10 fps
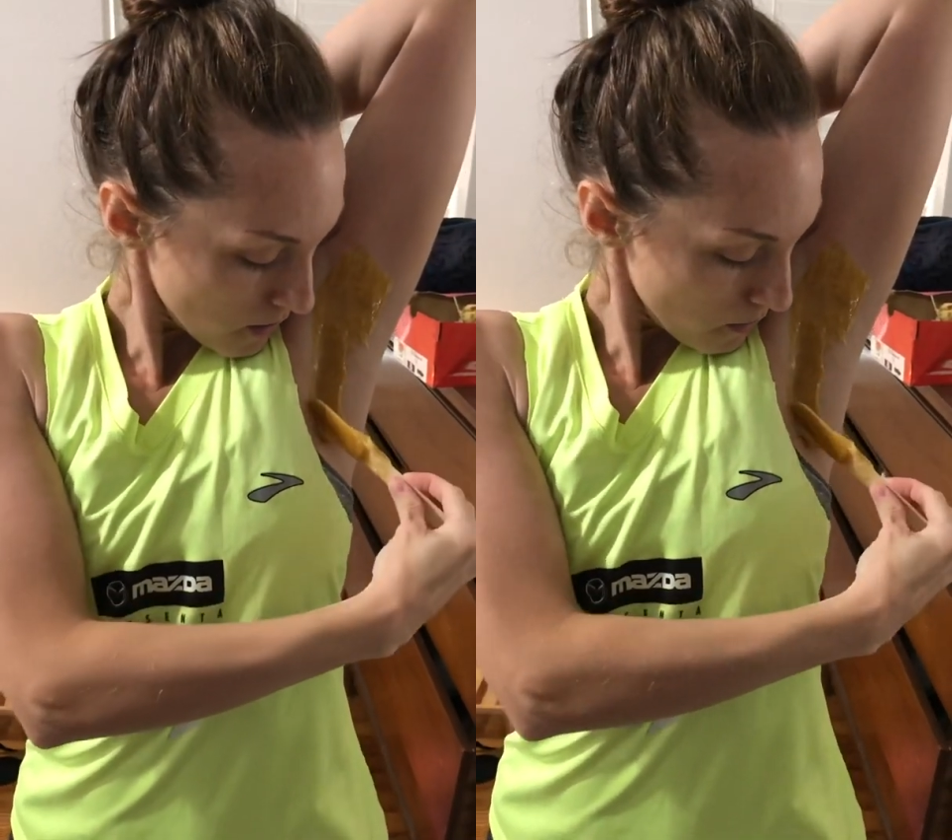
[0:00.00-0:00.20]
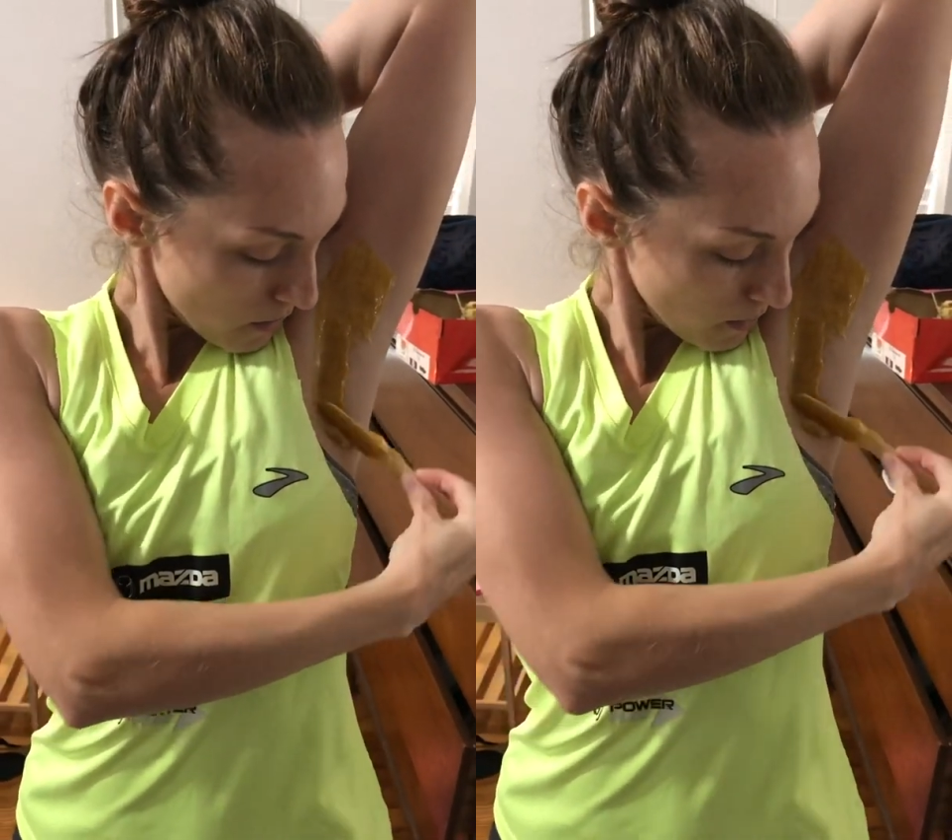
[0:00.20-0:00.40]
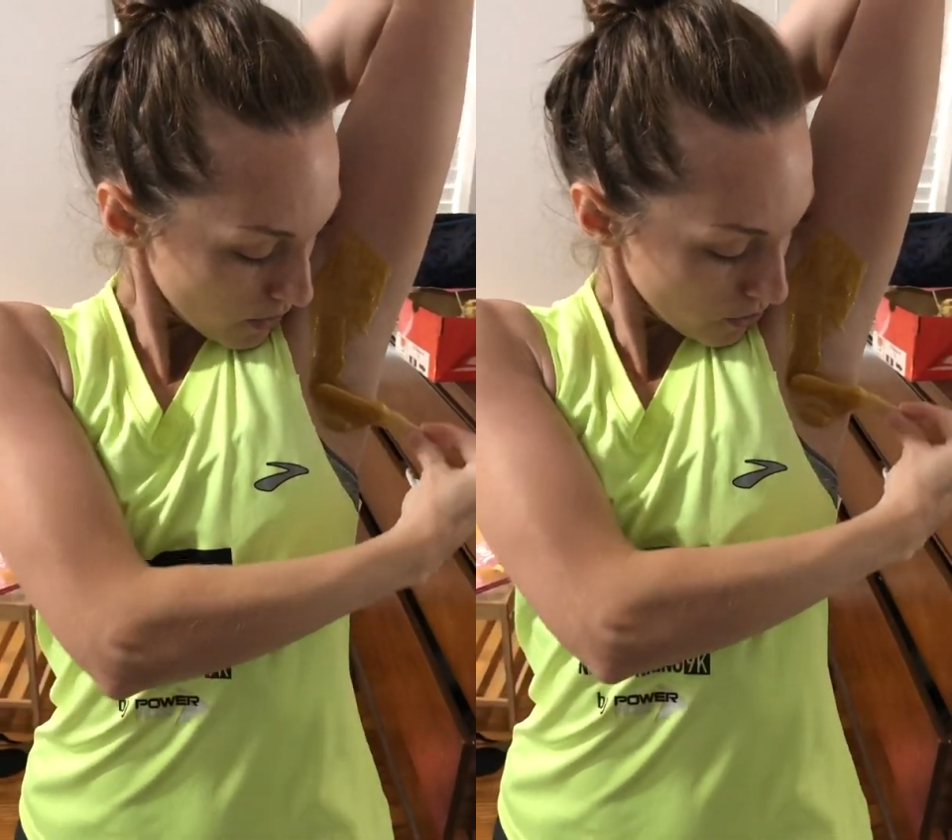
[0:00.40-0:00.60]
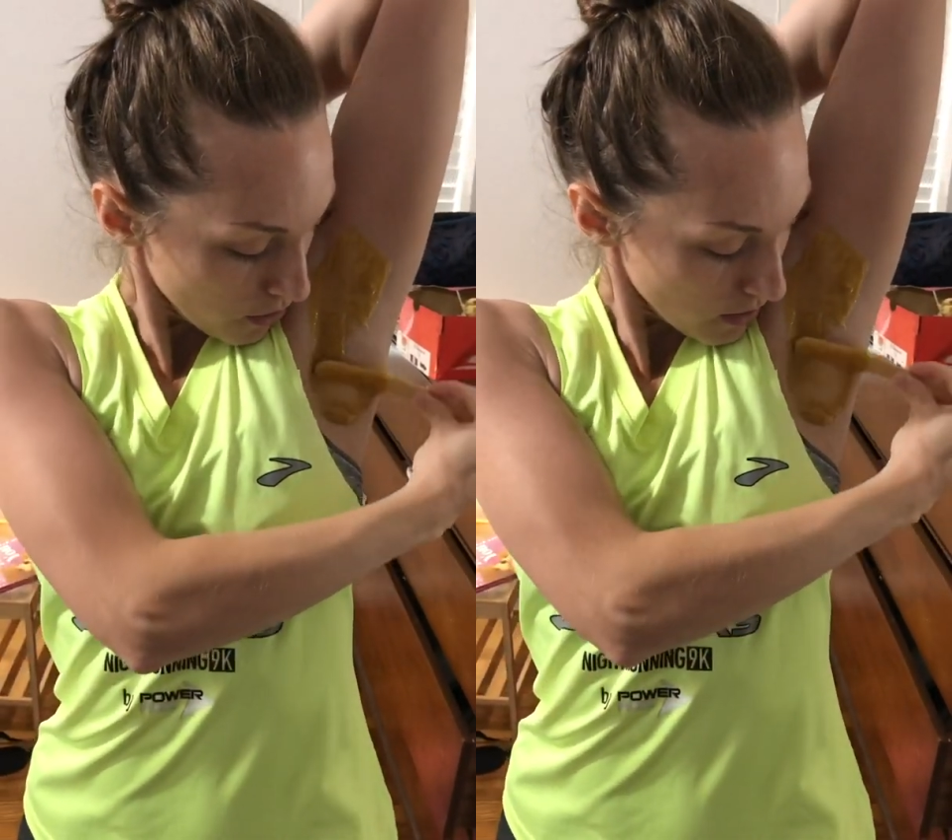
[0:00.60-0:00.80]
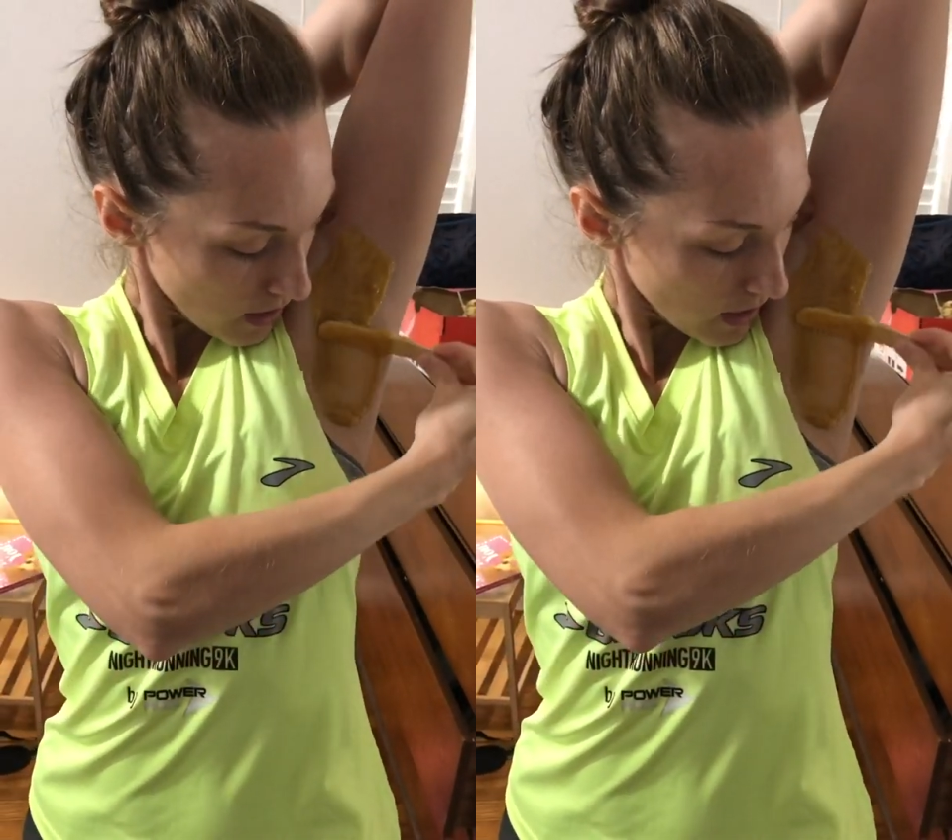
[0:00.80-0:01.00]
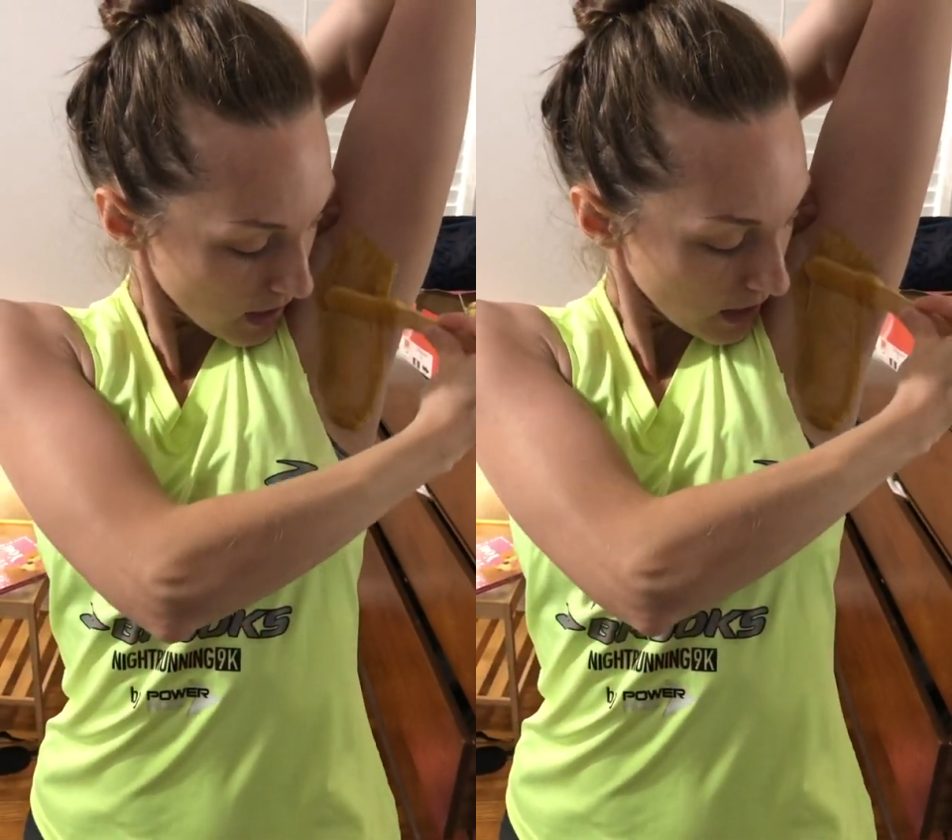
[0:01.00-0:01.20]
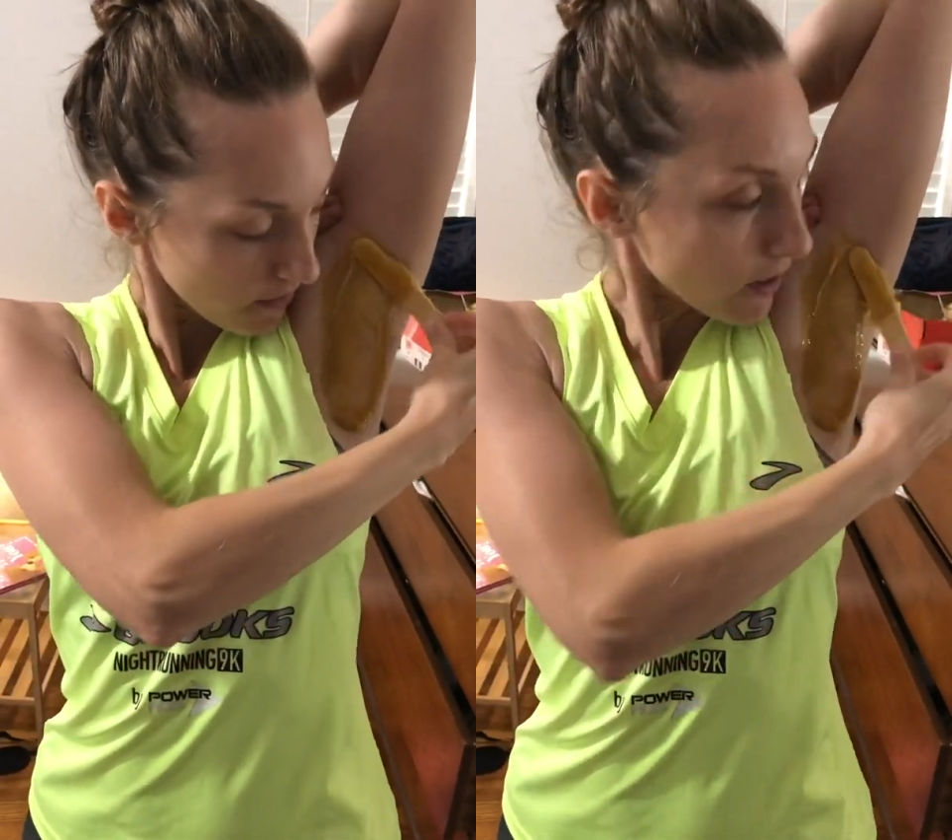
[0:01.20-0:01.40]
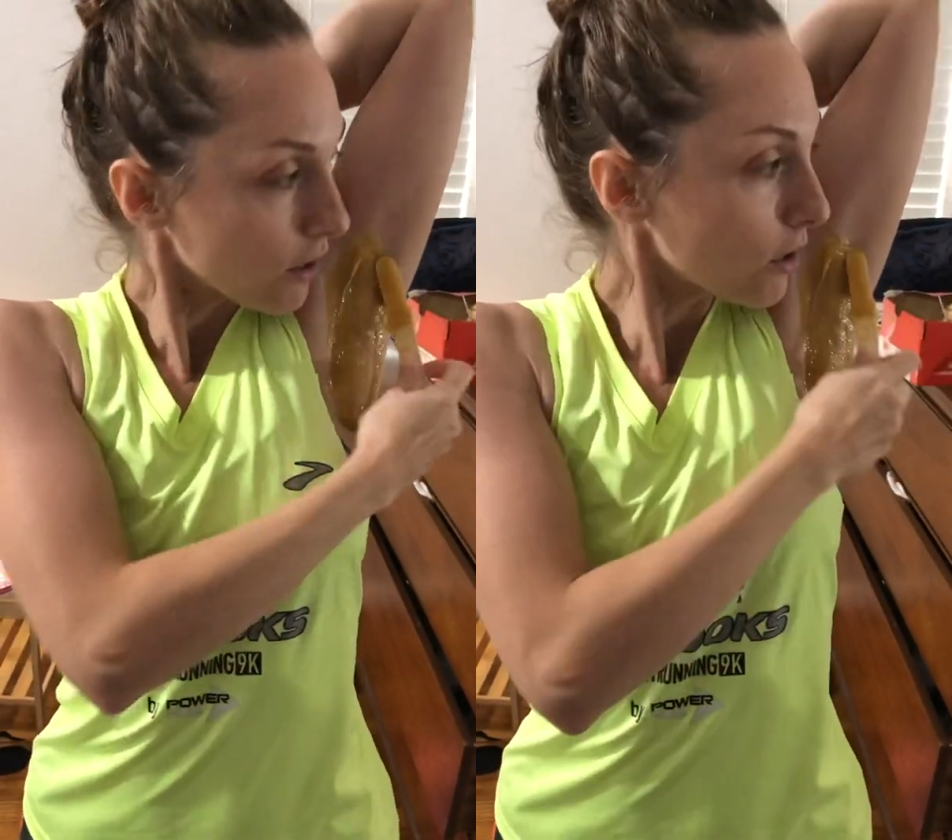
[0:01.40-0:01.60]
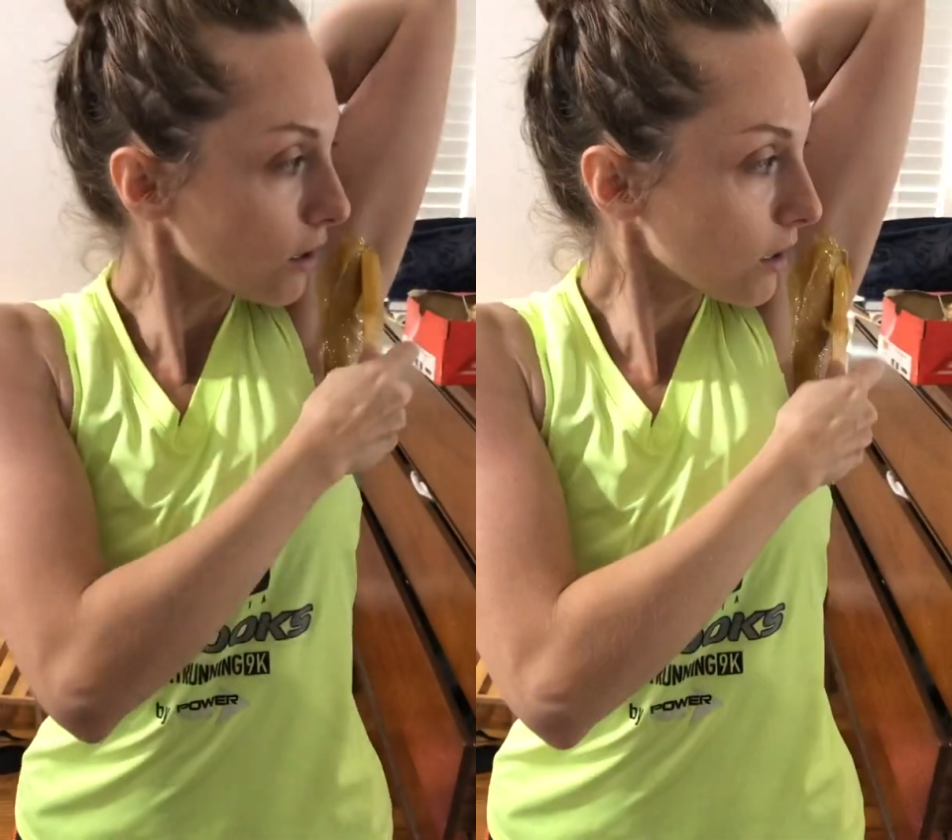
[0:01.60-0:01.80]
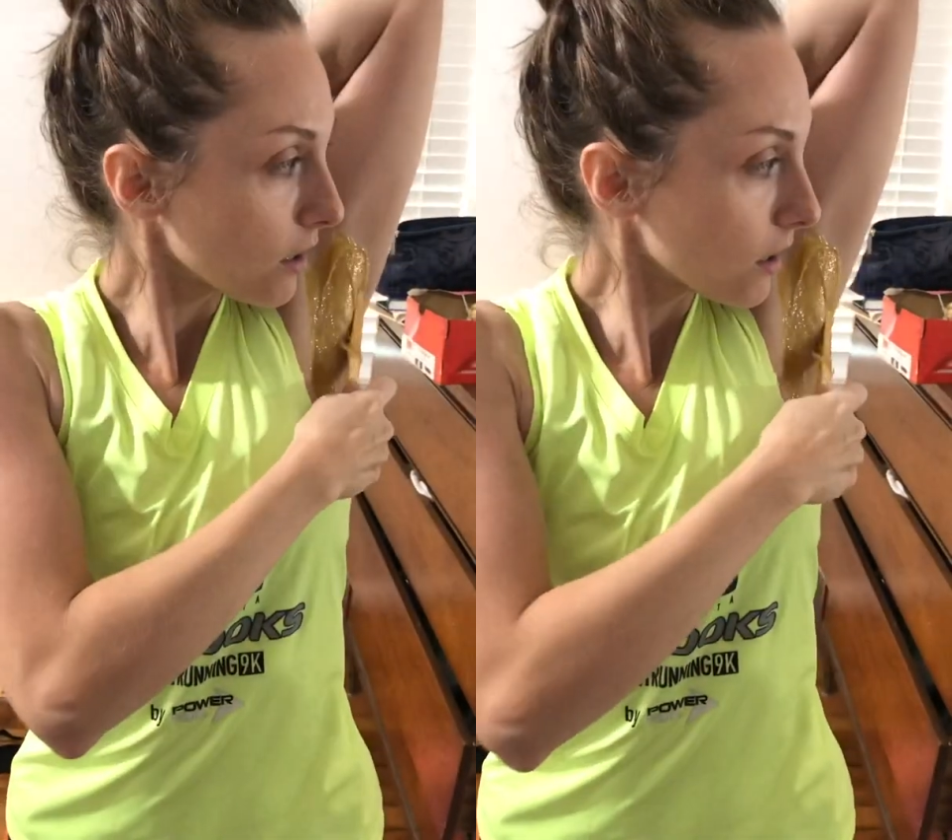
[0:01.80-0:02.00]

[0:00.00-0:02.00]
but make sure that I leave a good